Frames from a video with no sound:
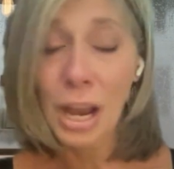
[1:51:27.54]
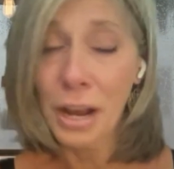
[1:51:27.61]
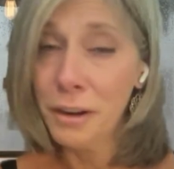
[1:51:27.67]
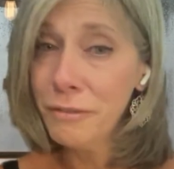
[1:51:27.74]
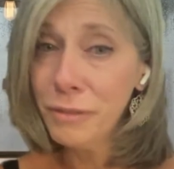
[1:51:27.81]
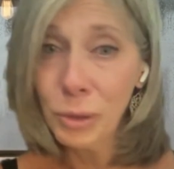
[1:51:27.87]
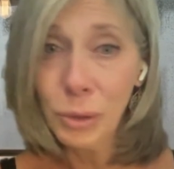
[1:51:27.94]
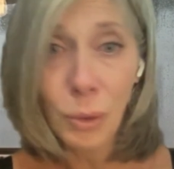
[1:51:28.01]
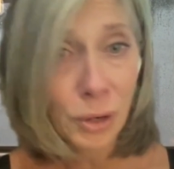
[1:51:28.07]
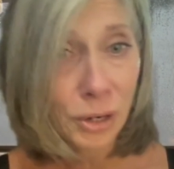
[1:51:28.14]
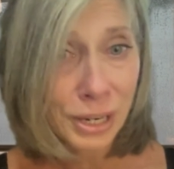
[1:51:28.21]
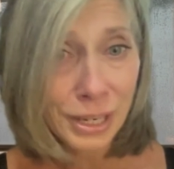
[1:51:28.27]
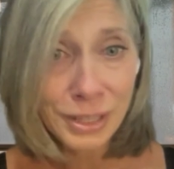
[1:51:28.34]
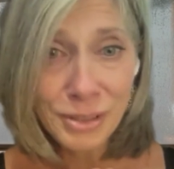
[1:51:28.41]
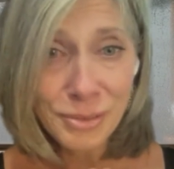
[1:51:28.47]
And
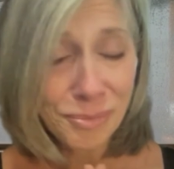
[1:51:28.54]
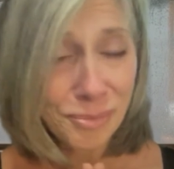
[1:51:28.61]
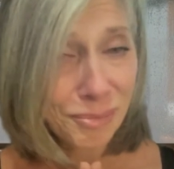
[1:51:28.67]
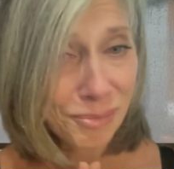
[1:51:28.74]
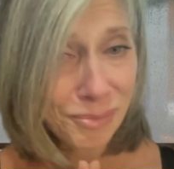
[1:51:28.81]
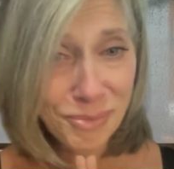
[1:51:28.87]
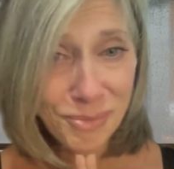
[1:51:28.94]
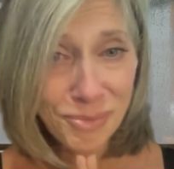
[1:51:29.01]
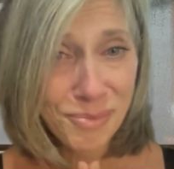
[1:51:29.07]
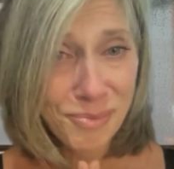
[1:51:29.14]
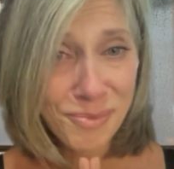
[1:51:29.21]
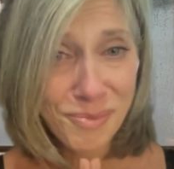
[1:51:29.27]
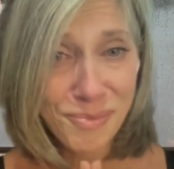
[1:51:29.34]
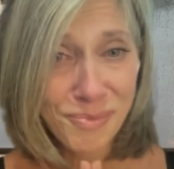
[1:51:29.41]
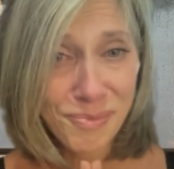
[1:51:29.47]
Jennifer Lauren,
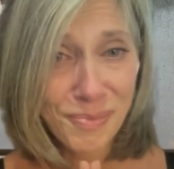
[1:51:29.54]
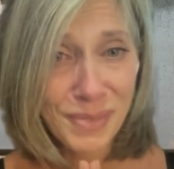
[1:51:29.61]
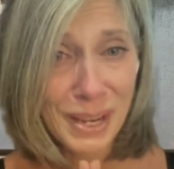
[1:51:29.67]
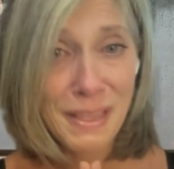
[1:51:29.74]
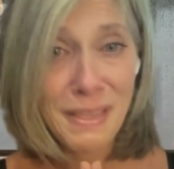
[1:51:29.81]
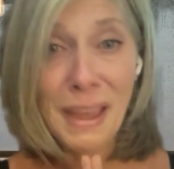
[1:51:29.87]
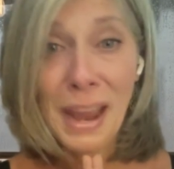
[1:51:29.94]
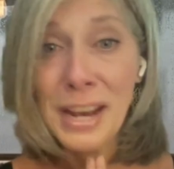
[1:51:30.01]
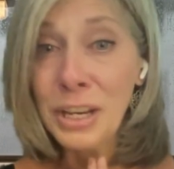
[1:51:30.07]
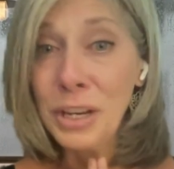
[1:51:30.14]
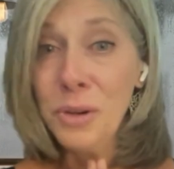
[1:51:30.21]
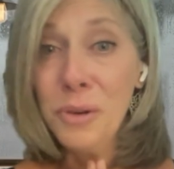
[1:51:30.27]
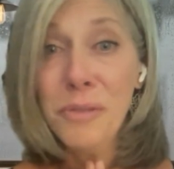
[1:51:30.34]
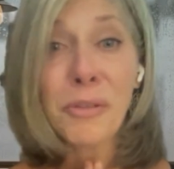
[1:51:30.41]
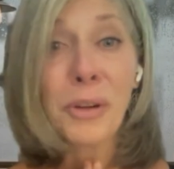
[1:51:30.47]
thank
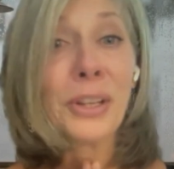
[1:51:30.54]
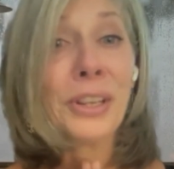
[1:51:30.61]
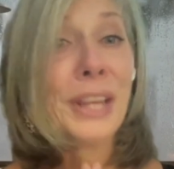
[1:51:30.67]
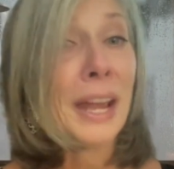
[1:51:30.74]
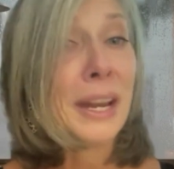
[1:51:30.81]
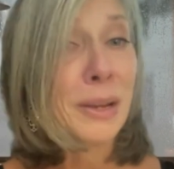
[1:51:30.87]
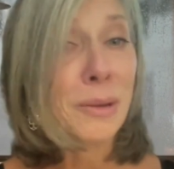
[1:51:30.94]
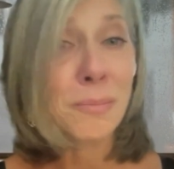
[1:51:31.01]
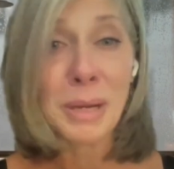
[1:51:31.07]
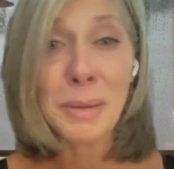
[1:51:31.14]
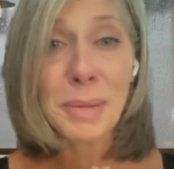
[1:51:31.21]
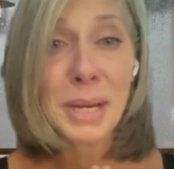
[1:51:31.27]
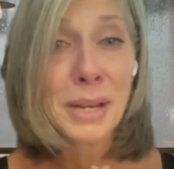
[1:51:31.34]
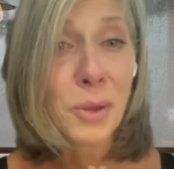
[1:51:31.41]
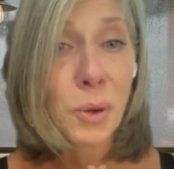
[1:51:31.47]
you for letting me
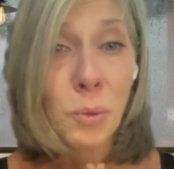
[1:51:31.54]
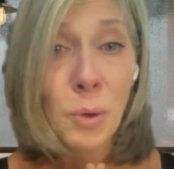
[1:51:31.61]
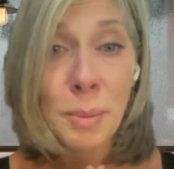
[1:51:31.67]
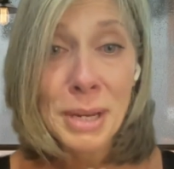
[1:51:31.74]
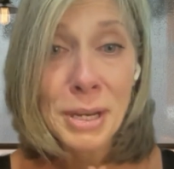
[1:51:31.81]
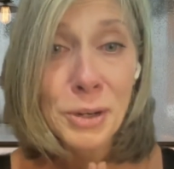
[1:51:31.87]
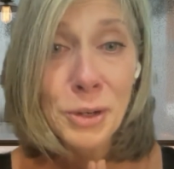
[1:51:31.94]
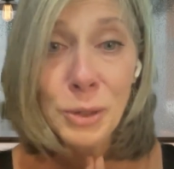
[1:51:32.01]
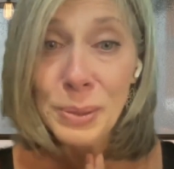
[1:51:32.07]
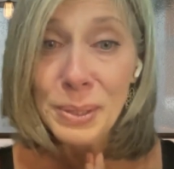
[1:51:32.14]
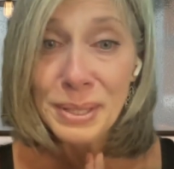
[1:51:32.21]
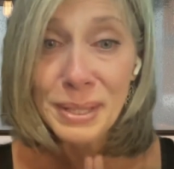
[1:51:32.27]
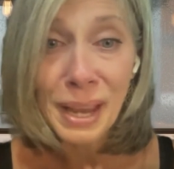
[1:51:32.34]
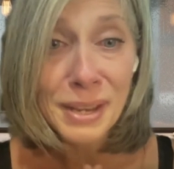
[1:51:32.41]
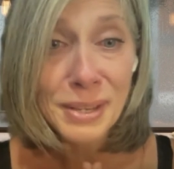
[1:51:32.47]
be the woman who
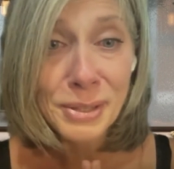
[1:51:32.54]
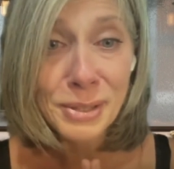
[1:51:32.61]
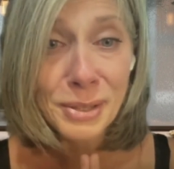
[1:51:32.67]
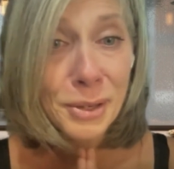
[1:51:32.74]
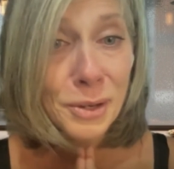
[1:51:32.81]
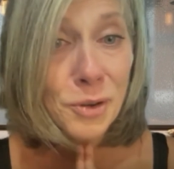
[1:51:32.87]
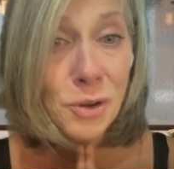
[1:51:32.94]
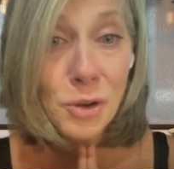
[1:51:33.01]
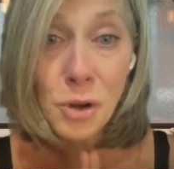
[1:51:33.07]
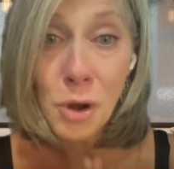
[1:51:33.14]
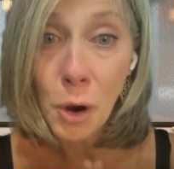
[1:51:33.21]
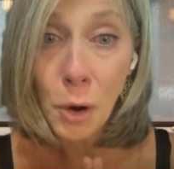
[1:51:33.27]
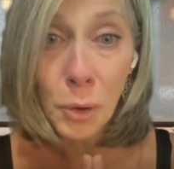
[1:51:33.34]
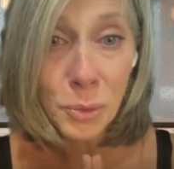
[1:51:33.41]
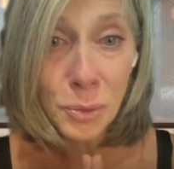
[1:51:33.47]
says
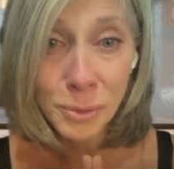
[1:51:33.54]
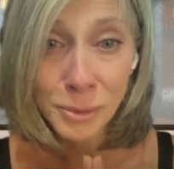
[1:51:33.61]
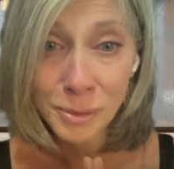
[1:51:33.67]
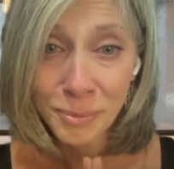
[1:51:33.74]
no